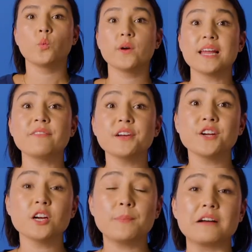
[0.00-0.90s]
Whenever
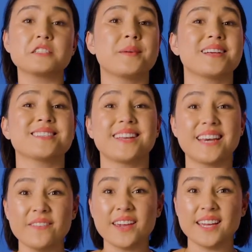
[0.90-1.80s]
you're about to make
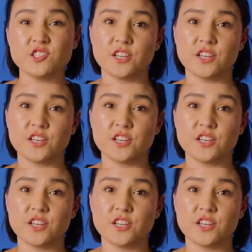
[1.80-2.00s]
significant